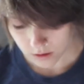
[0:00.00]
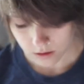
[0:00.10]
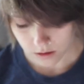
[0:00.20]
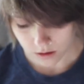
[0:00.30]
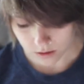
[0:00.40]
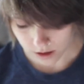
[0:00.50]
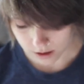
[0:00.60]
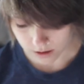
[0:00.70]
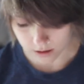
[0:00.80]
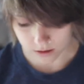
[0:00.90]
And
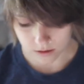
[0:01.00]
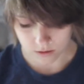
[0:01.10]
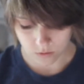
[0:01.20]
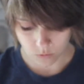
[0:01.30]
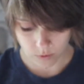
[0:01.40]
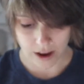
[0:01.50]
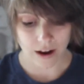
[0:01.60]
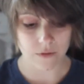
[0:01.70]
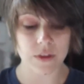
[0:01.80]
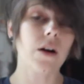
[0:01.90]
then we
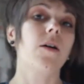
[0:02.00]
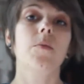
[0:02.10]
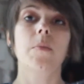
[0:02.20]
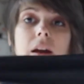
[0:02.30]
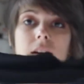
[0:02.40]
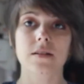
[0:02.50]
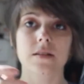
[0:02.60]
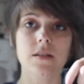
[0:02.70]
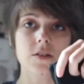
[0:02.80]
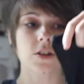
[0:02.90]
have the
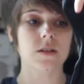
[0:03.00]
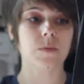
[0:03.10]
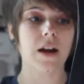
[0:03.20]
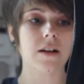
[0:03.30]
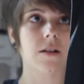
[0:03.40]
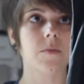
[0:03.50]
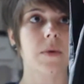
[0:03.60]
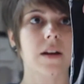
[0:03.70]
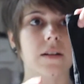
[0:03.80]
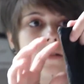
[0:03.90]
armbands, because she has black
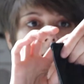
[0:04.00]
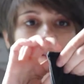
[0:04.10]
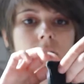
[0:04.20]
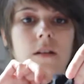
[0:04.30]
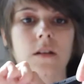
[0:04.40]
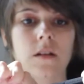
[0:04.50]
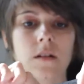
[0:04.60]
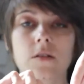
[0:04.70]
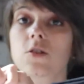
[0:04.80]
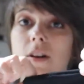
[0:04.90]
armbands.
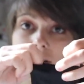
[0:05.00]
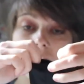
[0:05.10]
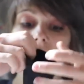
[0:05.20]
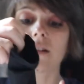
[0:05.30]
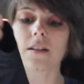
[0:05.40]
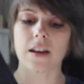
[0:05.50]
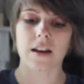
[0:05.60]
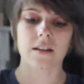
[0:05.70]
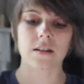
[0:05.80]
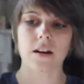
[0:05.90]
Stretchy,
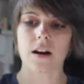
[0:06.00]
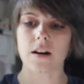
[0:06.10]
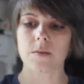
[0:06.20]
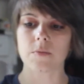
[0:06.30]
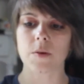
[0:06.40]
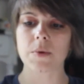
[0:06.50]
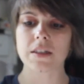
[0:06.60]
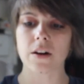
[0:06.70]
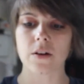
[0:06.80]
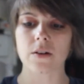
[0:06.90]
again. The
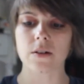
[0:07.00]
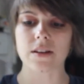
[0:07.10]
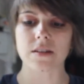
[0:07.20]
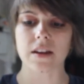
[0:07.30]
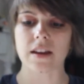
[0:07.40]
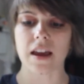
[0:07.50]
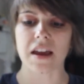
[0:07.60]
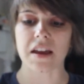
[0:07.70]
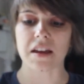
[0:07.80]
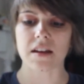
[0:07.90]
material is like
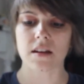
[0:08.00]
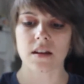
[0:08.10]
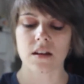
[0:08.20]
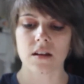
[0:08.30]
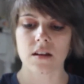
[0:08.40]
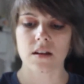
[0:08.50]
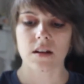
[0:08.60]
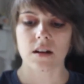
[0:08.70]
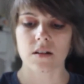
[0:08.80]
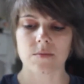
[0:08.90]
a
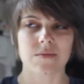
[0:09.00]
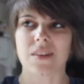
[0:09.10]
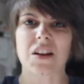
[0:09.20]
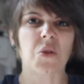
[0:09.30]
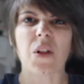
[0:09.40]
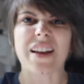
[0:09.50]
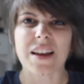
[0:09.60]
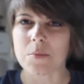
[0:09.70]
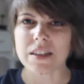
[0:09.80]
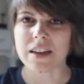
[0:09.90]

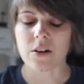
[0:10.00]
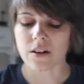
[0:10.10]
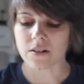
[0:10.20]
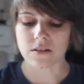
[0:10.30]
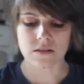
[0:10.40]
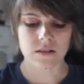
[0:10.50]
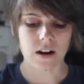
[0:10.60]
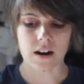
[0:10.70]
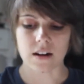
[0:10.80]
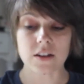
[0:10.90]
legging material.
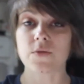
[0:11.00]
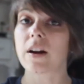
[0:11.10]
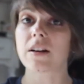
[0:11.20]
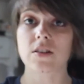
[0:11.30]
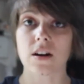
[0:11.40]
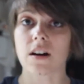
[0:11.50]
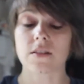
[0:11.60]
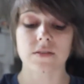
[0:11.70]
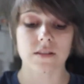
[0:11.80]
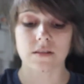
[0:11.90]
It's very
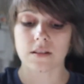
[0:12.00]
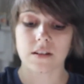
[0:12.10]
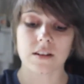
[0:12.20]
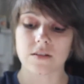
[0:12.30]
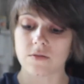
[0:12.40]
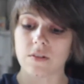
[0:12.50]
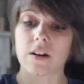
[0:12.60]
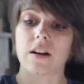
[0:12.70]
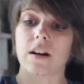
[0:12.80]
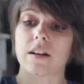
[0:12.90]
soft. It's
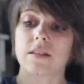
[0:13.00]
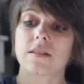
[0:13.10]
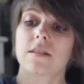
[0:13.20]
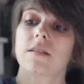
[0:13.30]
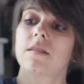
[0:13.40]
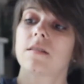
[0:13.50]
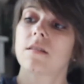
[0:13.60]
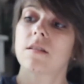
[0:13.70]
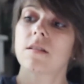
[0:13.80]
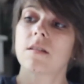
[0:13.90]
very nice.
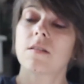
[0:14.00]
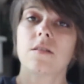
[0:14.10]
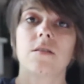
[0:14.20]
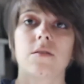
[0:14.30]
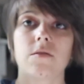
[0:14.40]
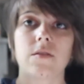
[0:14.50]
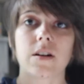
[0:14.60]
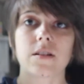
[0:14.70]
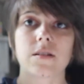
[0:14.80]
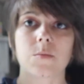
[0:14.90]

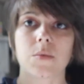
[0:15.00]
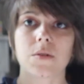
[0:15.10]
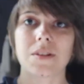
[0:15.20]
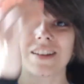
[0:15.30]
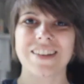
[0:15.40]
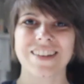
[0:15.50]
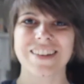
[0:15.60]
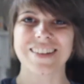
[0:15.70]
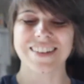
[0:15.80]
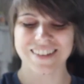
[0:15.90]
Very simple.
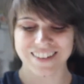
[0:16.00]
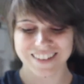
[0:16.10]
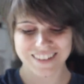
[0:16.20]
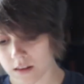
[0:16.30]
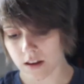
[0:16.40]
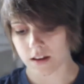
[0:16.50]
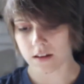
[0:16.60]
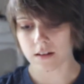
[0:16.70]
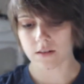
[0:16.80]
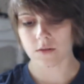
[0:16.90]
And
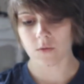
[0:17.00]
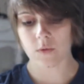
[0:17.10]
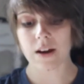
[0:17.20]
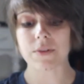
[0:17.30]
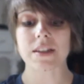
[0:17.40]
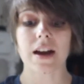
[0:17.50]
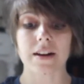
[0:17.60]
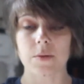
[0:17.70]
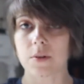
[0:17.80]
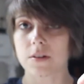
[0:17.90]
then we have the
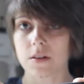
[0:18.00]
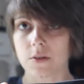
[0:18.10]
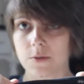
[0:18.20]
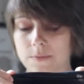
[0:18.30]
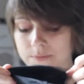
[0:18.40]
tiny one too.